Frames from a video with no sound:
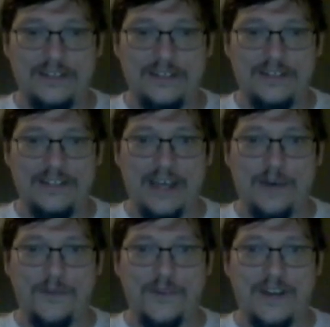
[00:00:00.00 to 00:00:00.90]
how
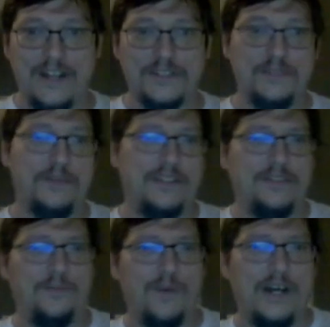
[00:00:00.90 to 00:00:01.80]
they're actually being
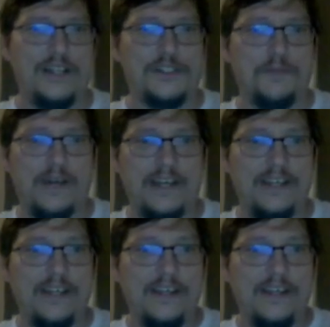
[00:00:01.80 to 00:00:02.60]
watched by